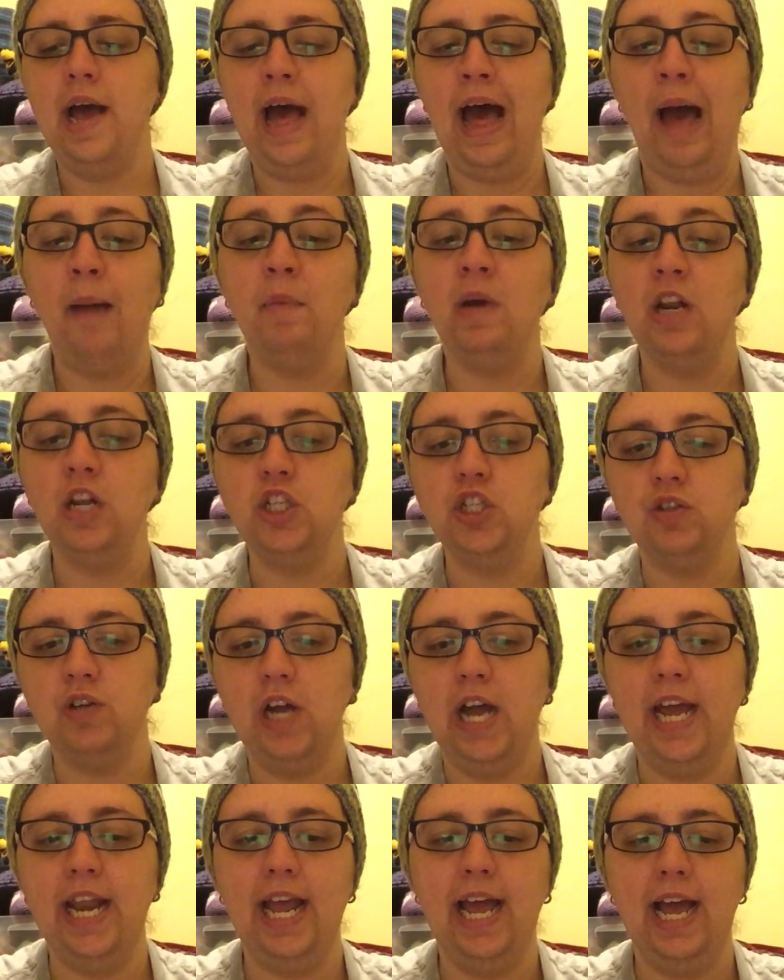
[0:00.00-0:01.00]
I'm going to
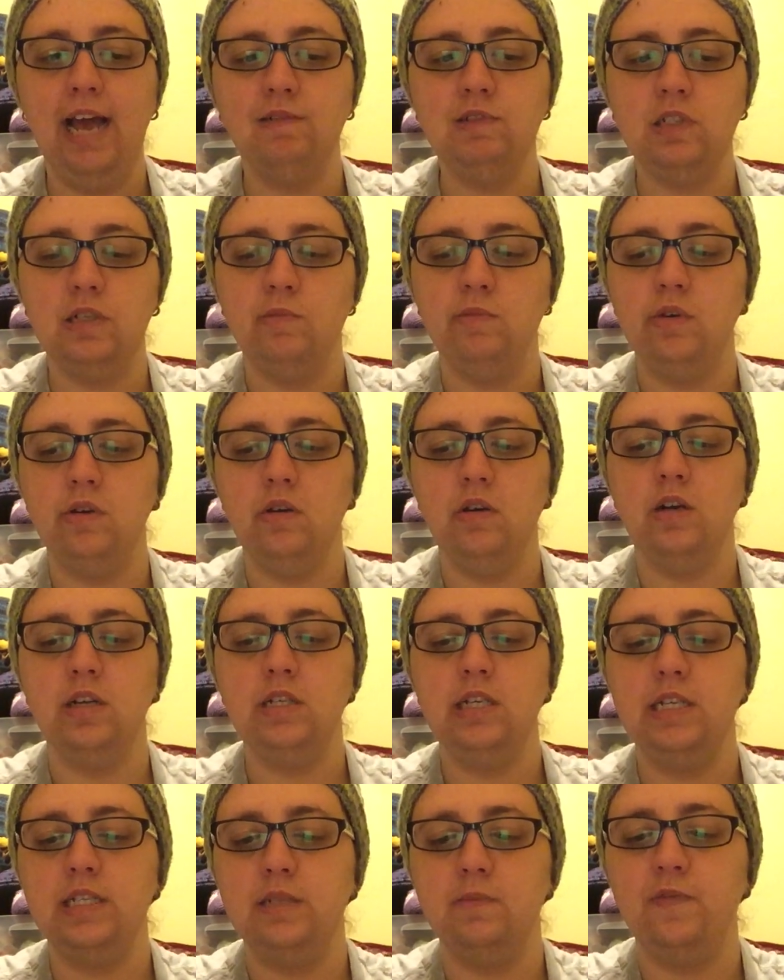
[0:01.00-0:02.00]
try to have some
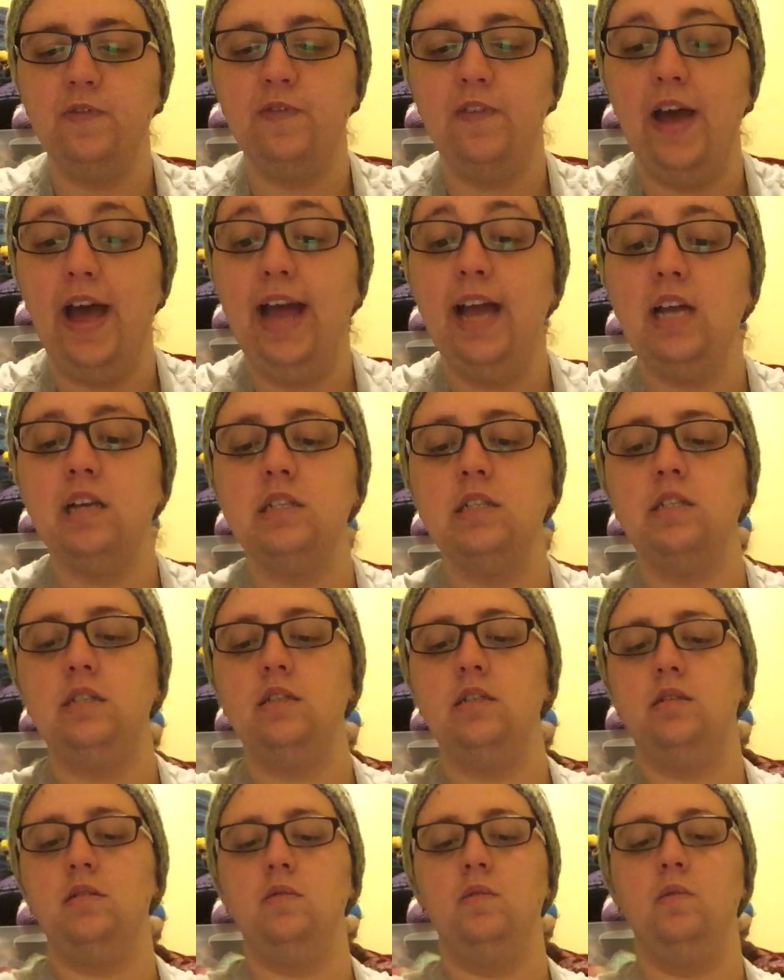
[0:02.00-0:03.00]
autism
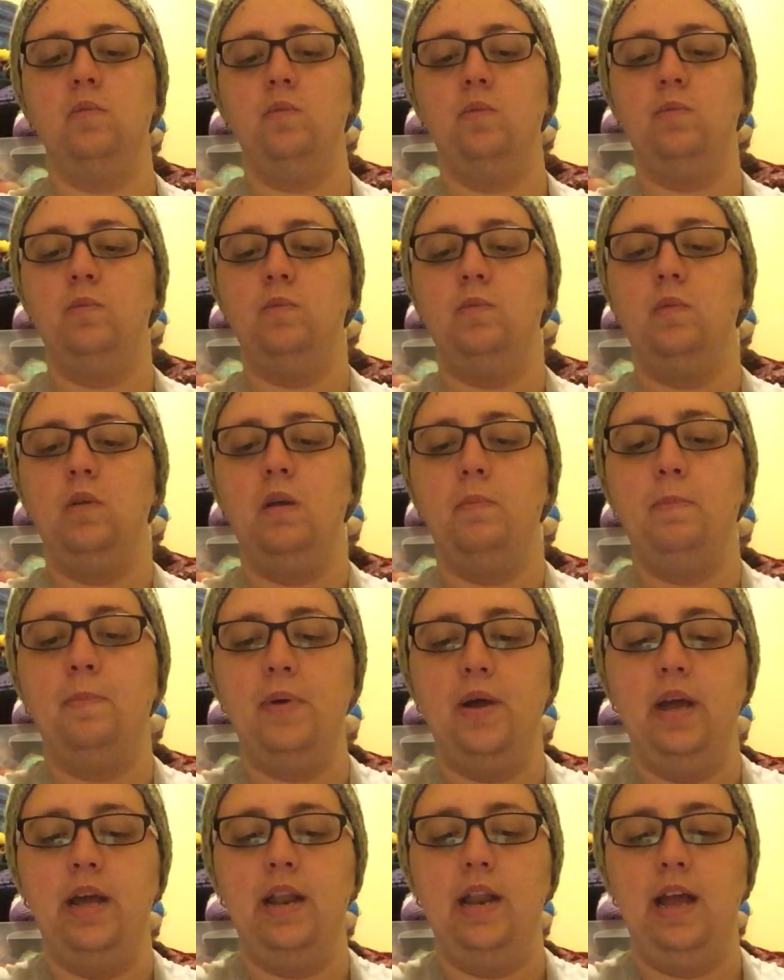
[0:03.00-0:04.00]
facts,
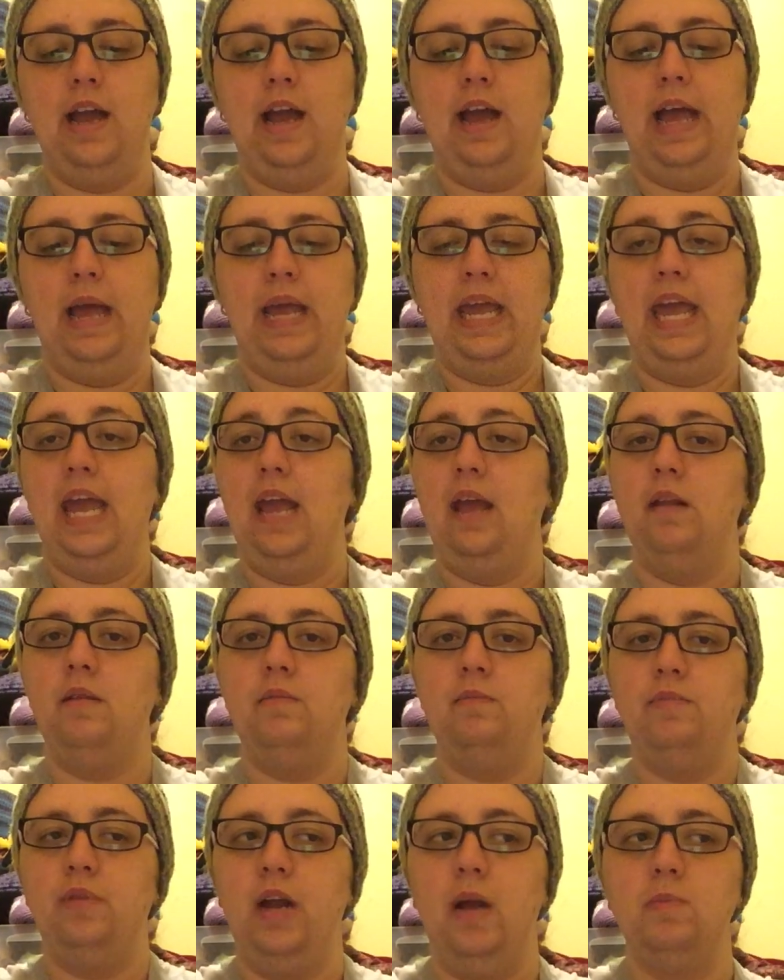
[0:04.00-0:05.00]
but I can't
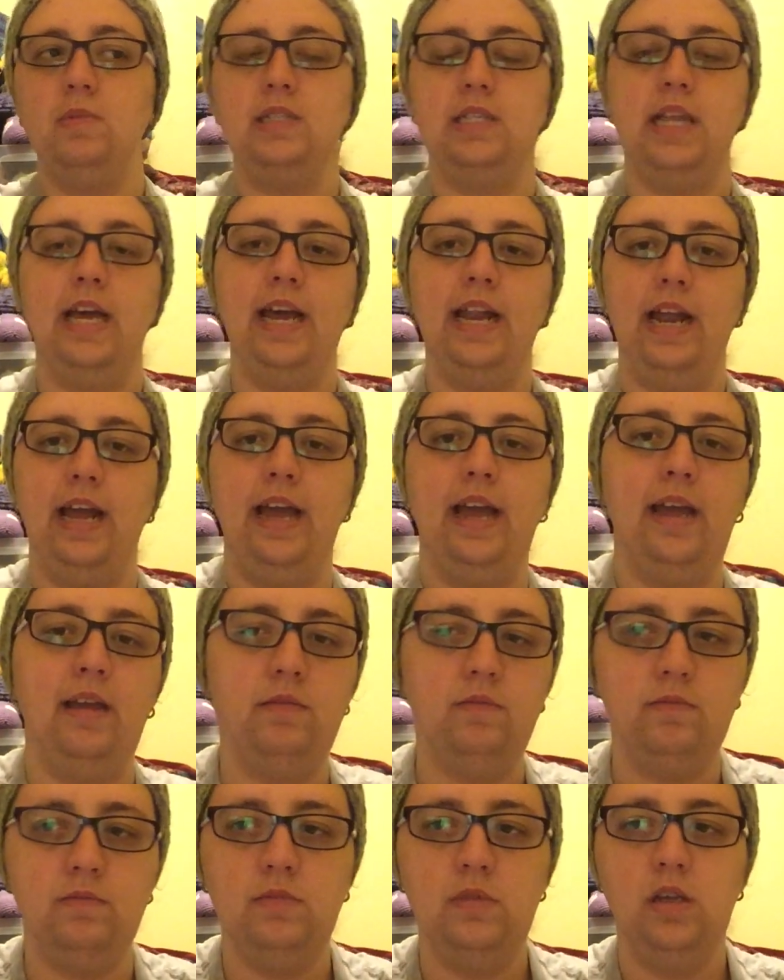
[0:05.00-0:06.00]
promise that.
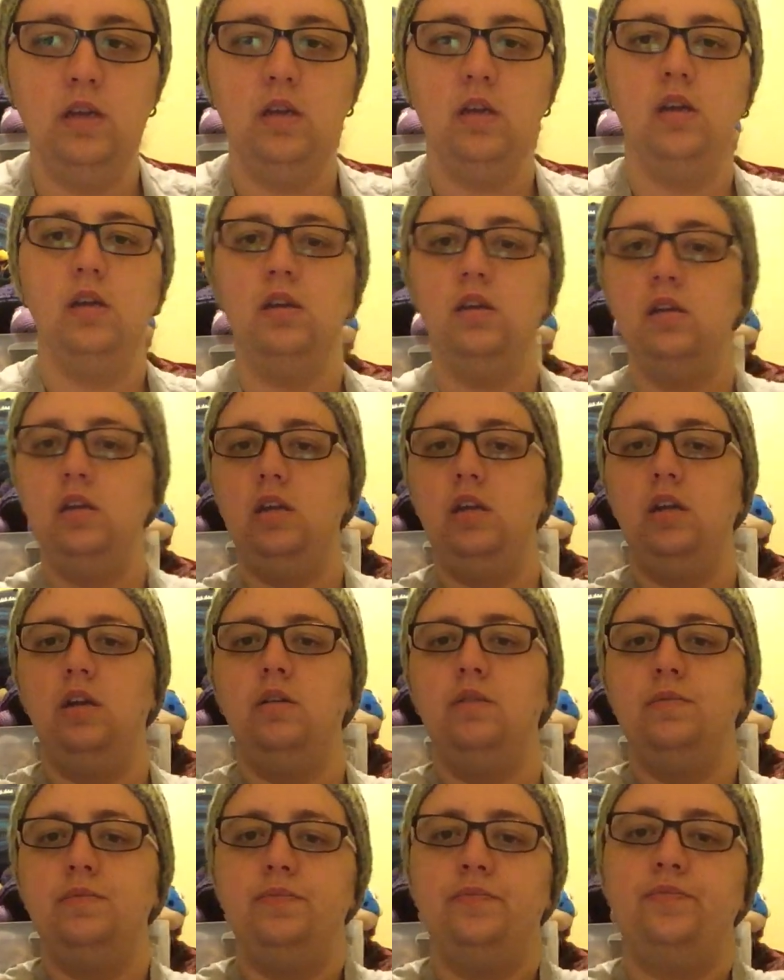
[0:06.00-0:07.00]
You
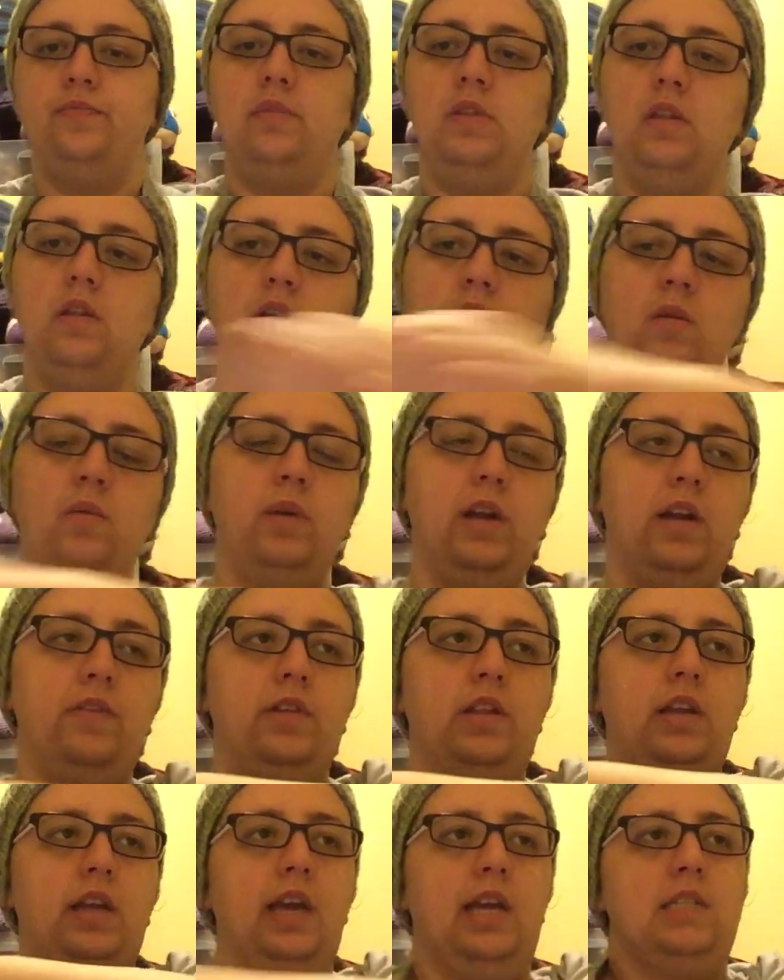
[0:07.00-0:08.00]
know,
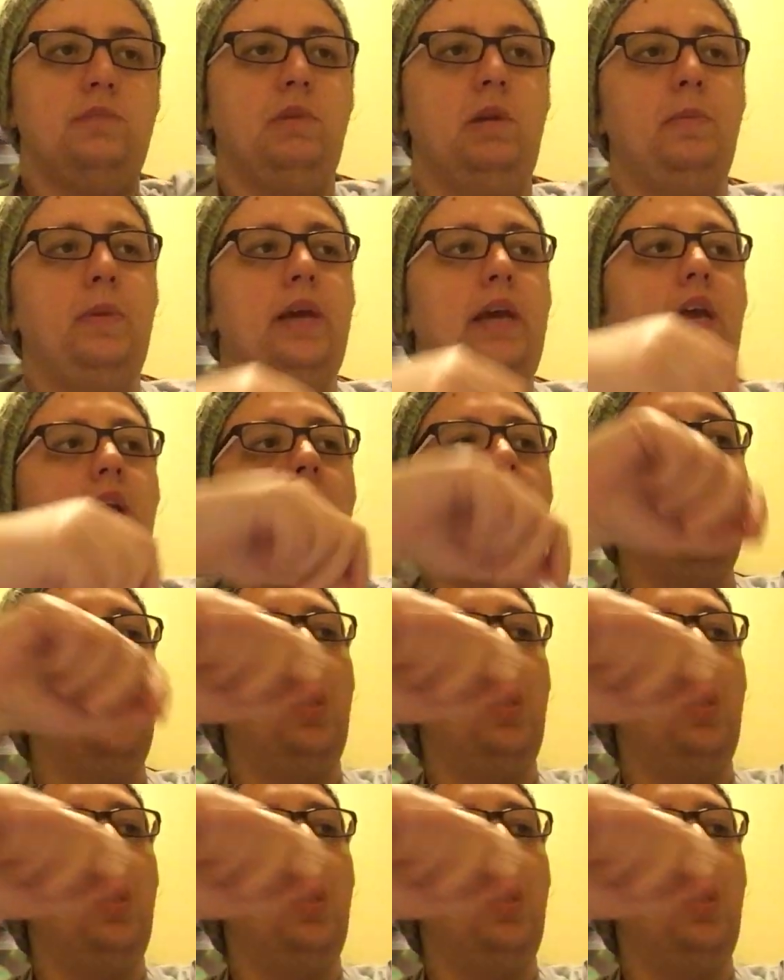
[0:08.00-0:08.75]
whatever the case may be.